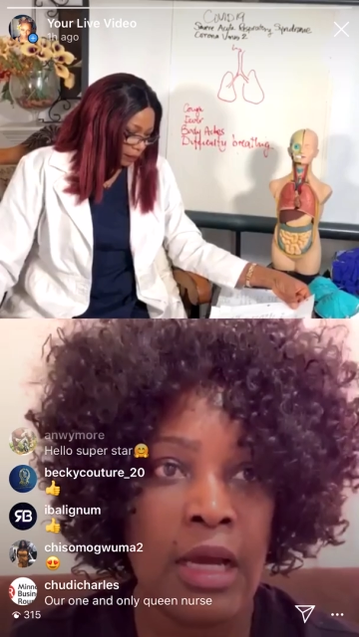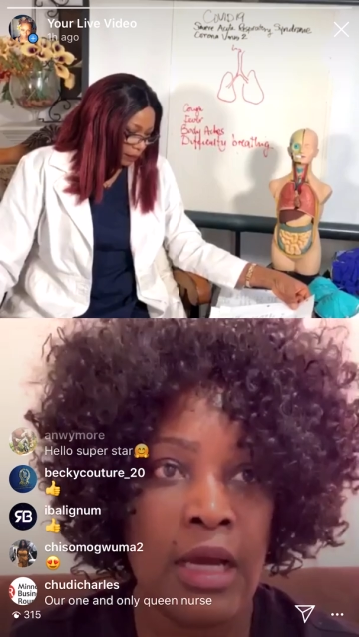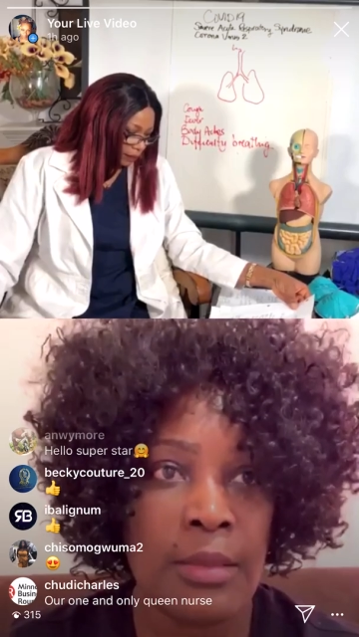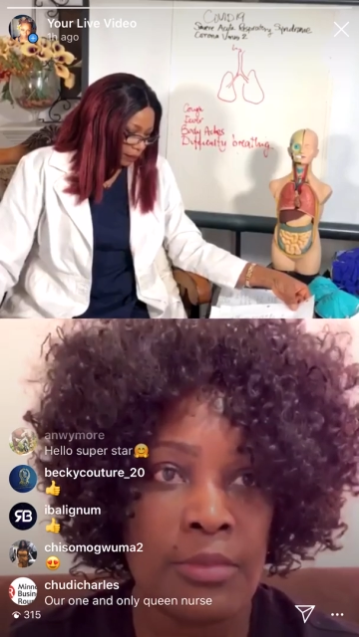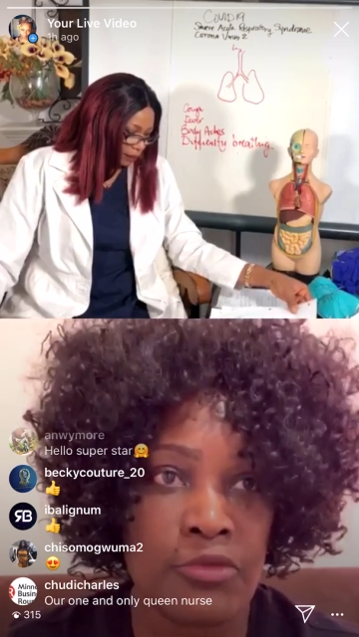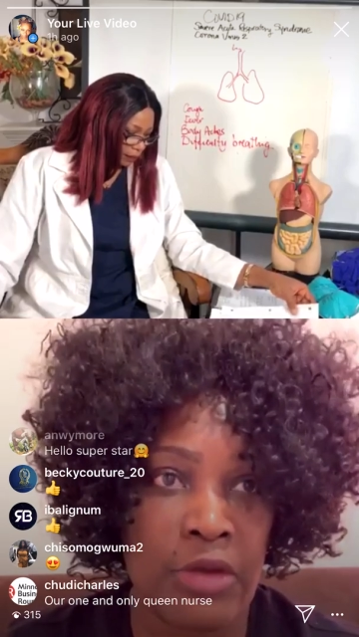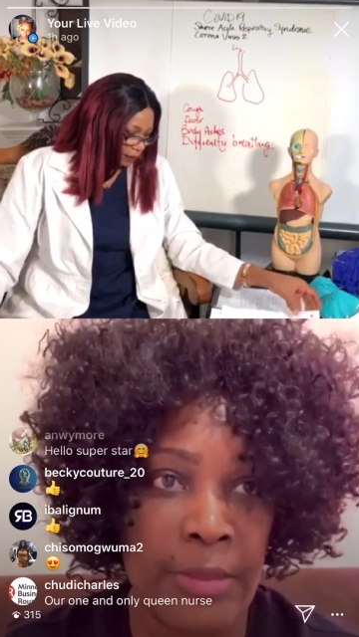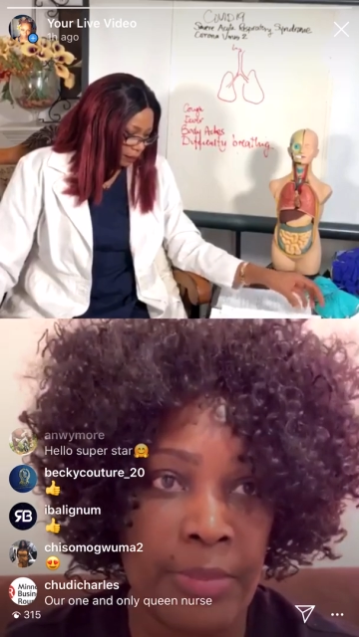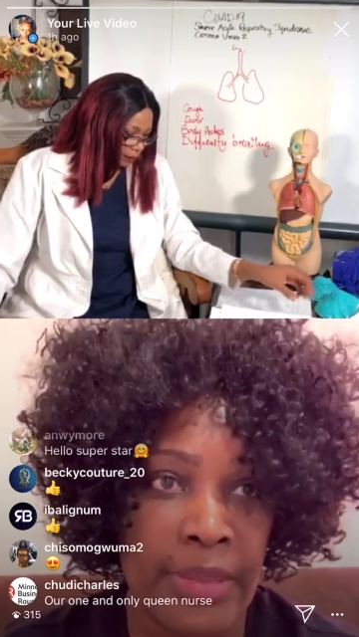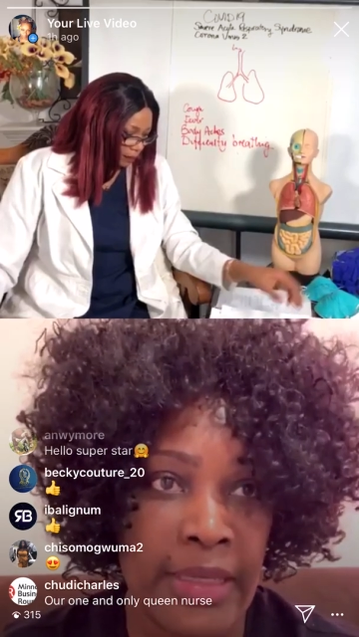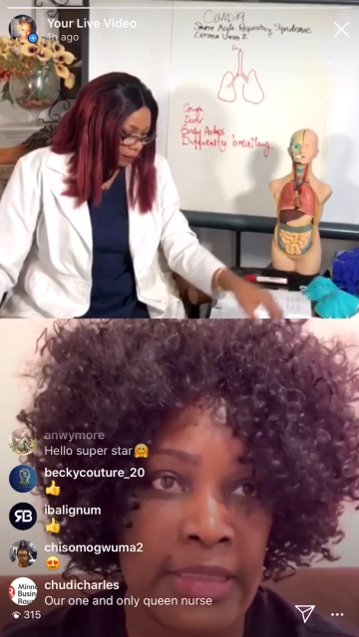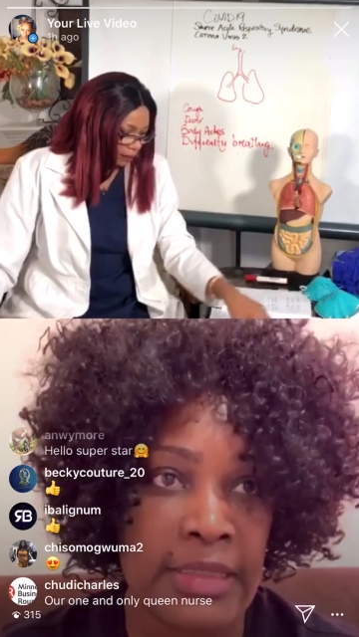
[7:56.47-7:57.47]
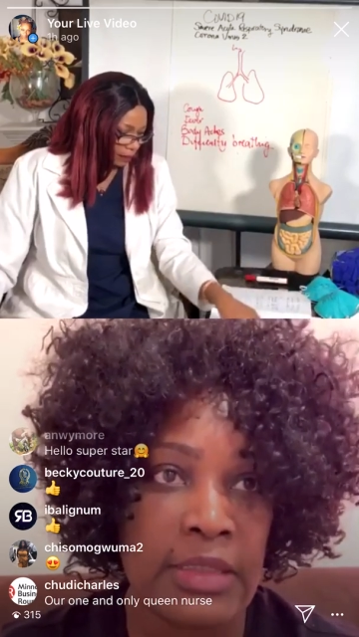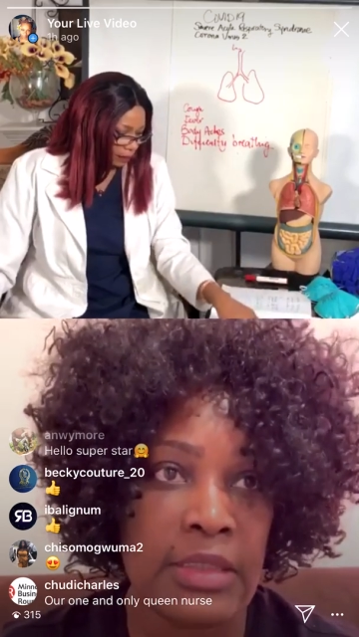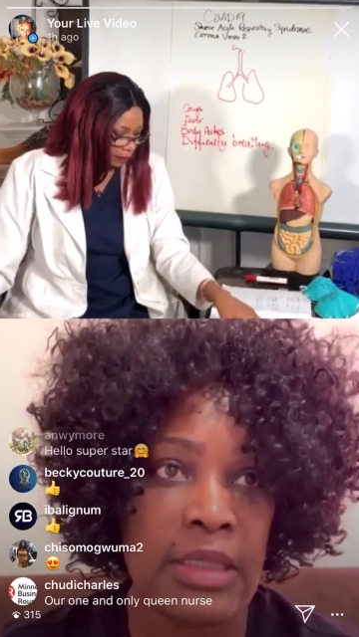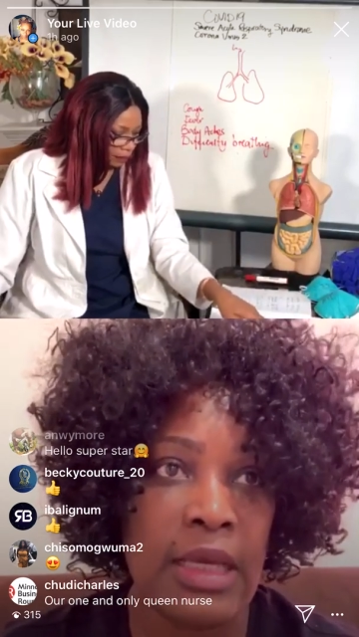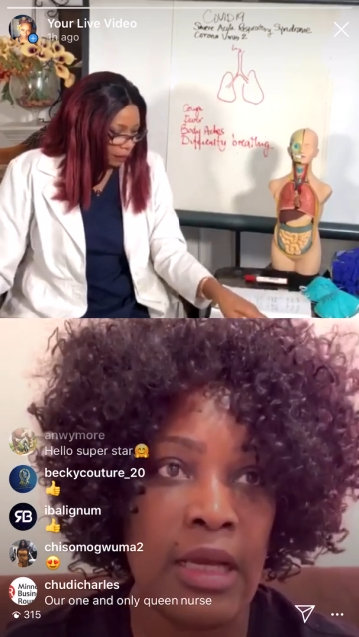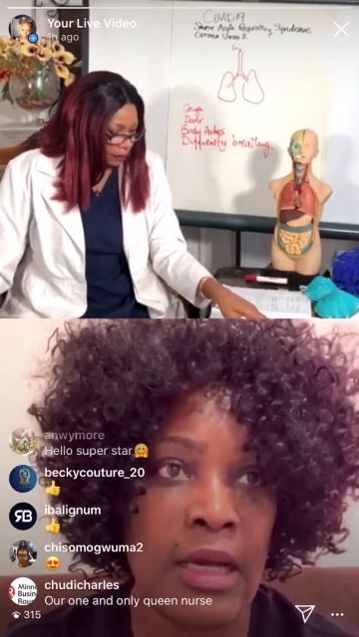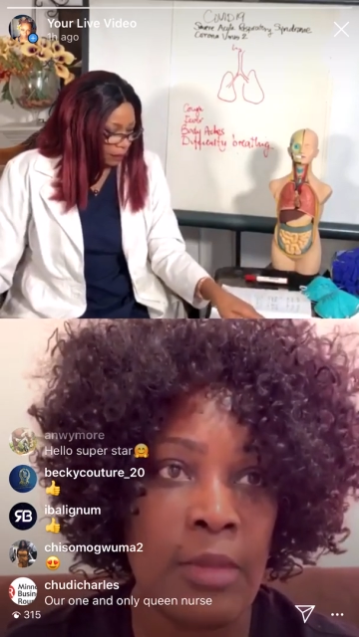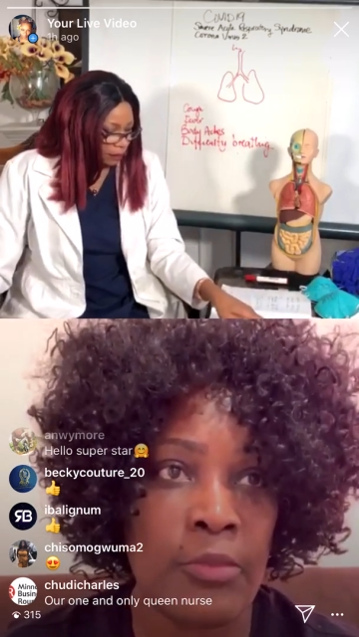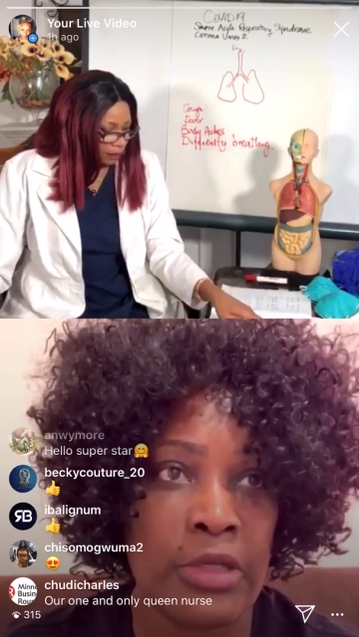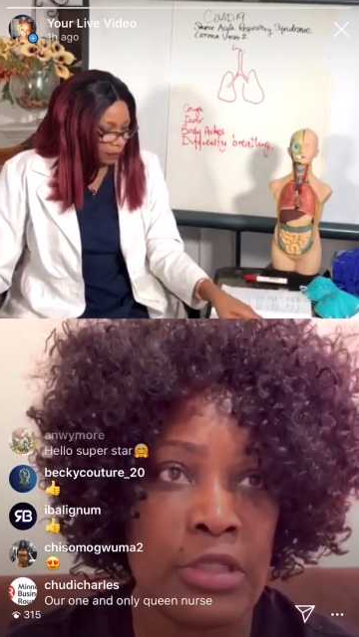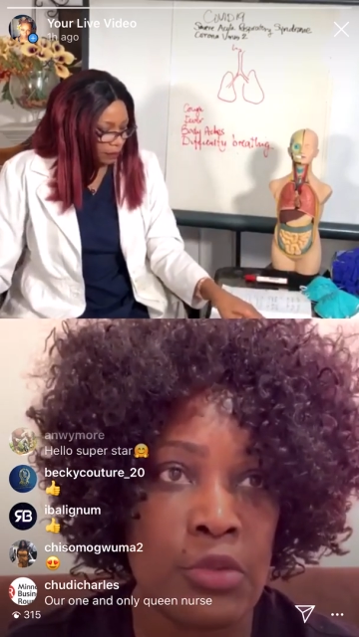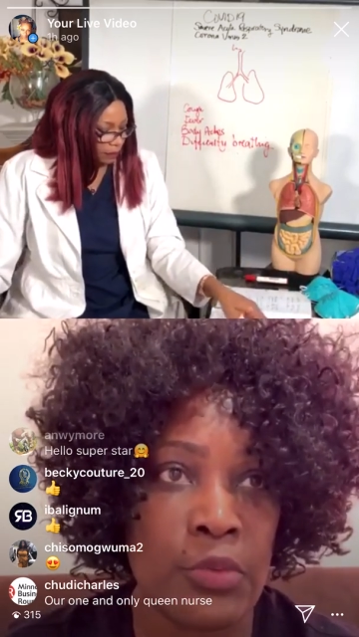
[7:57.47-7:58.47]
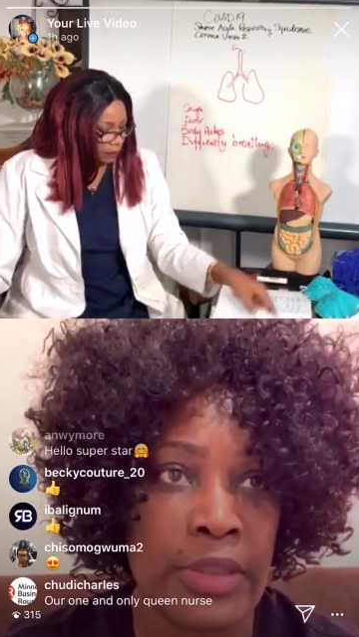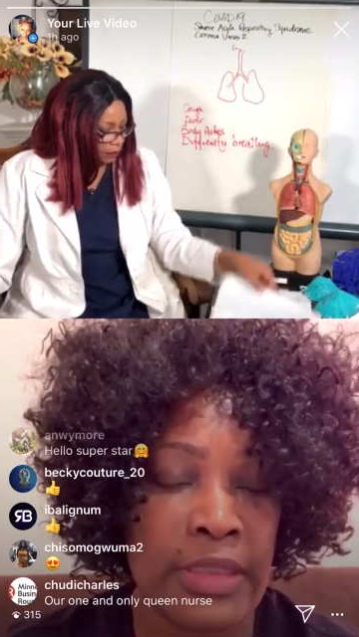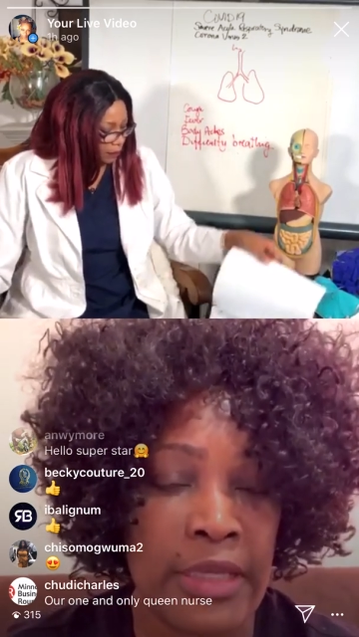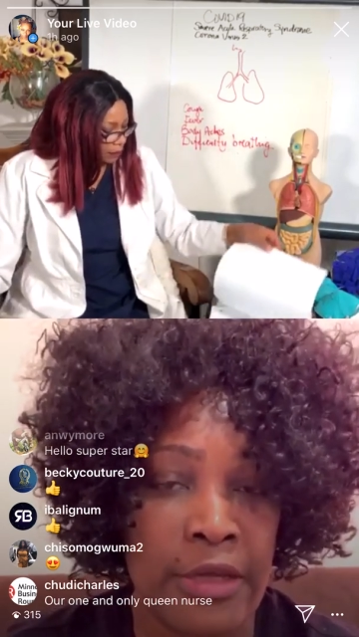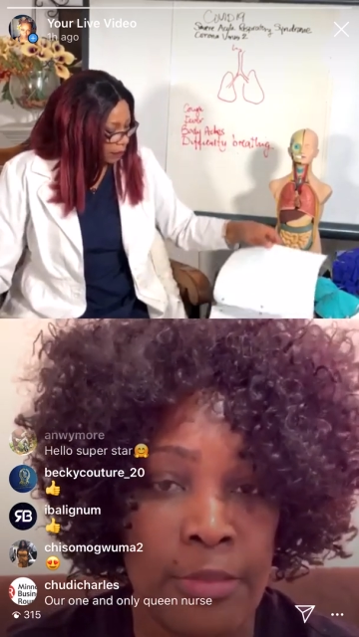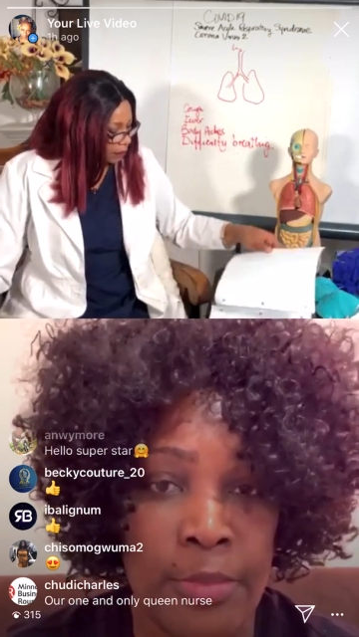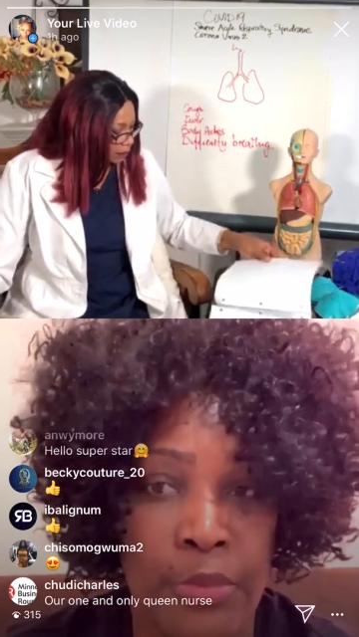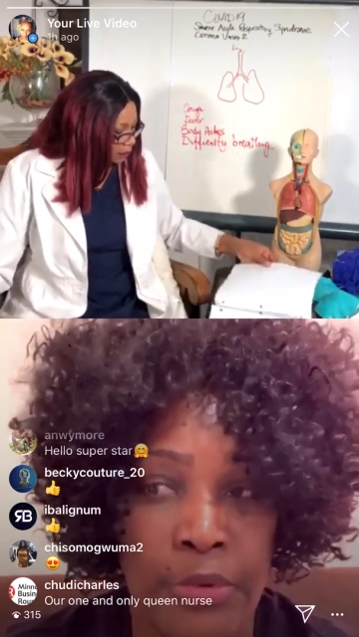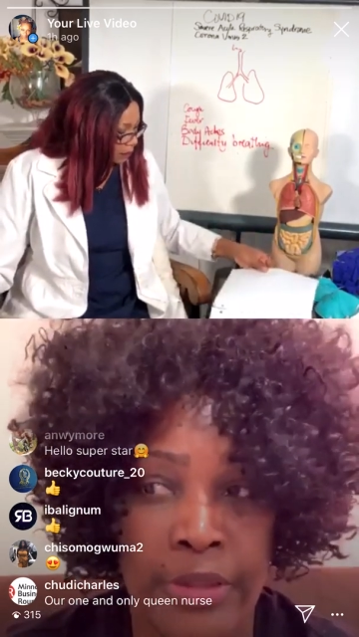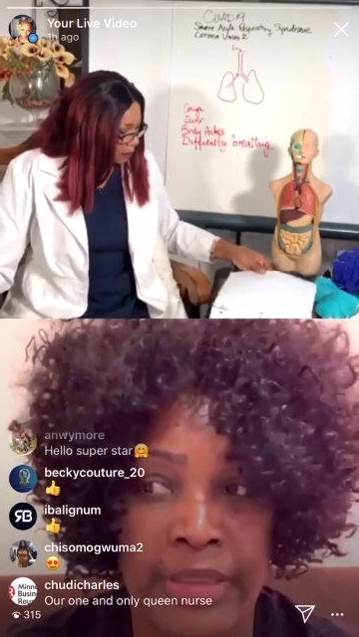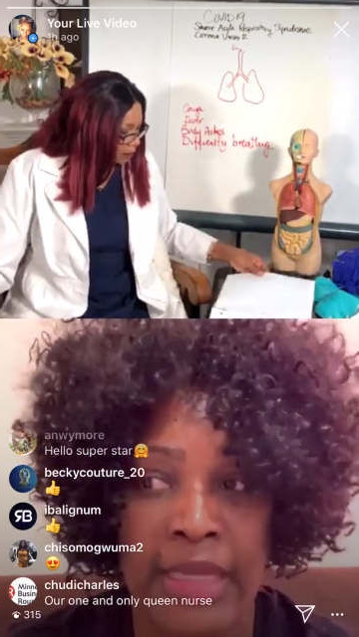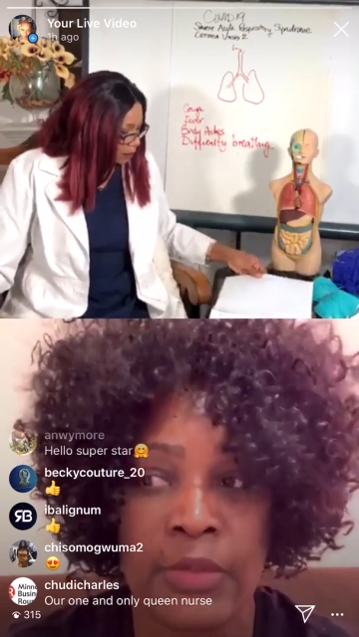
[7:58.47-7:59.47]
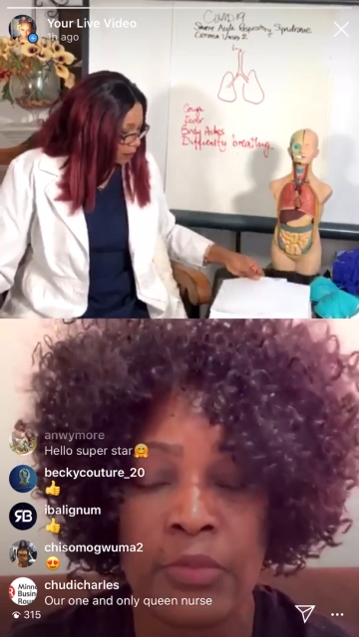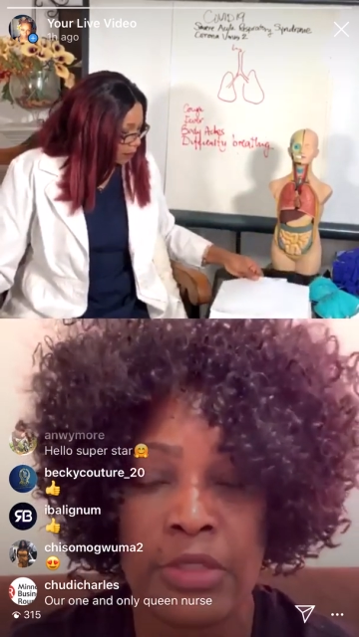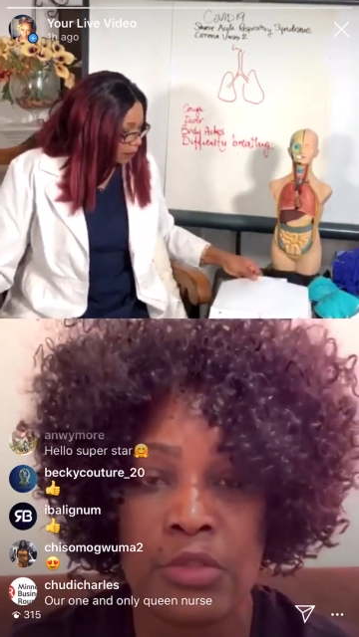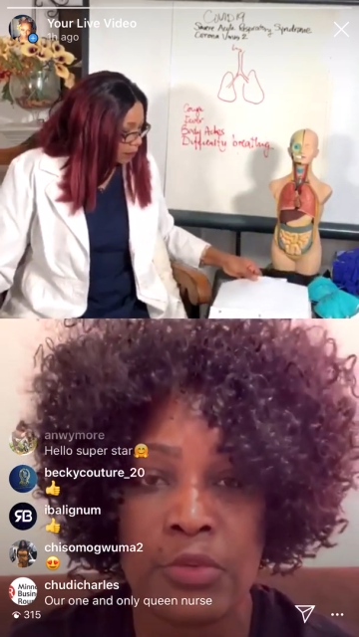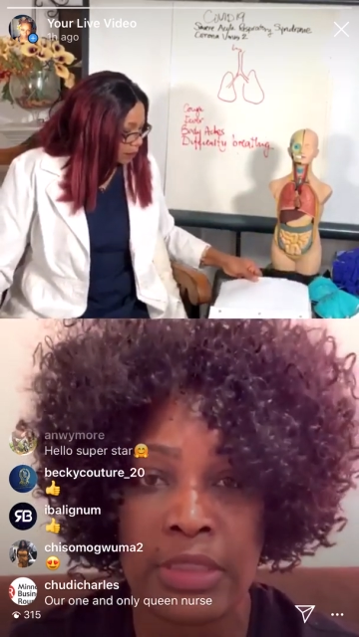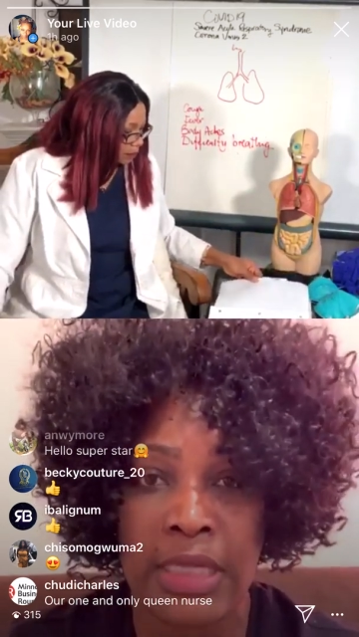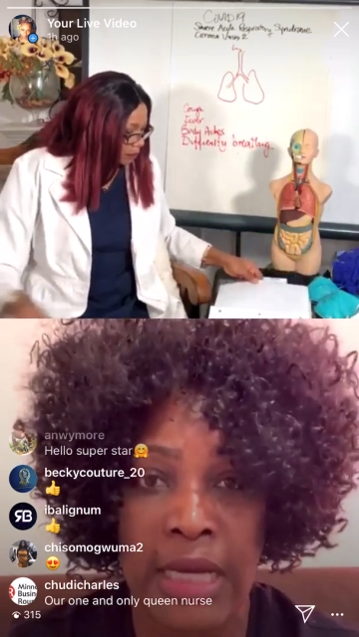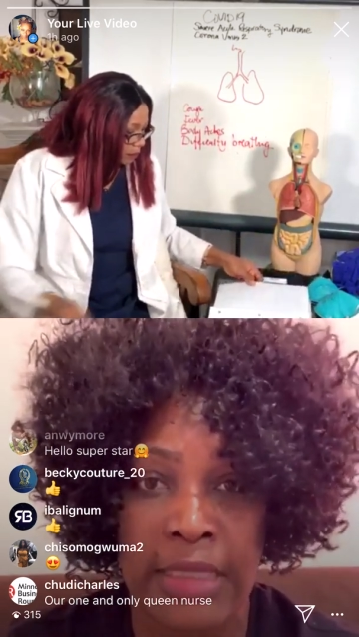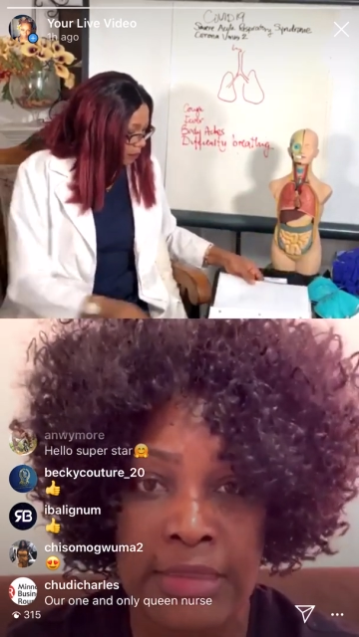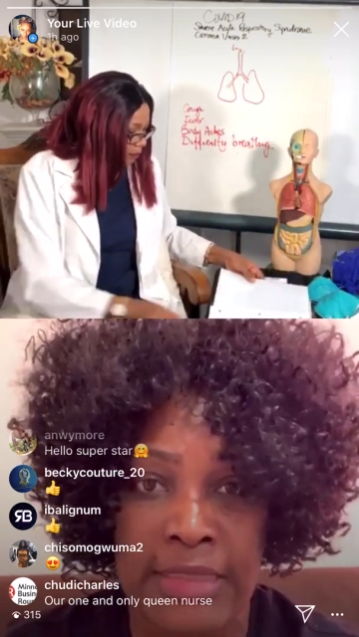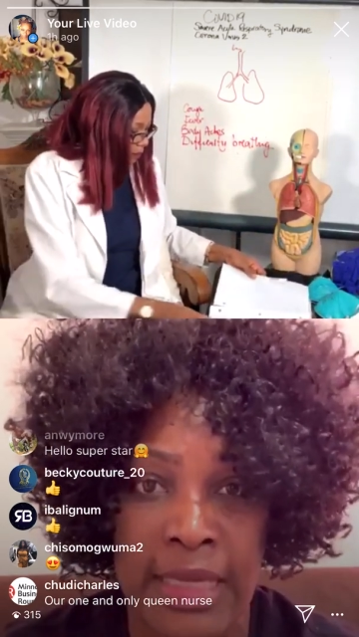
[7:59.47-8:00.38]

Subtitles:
droplet, we're doing airborne, and we're doing contact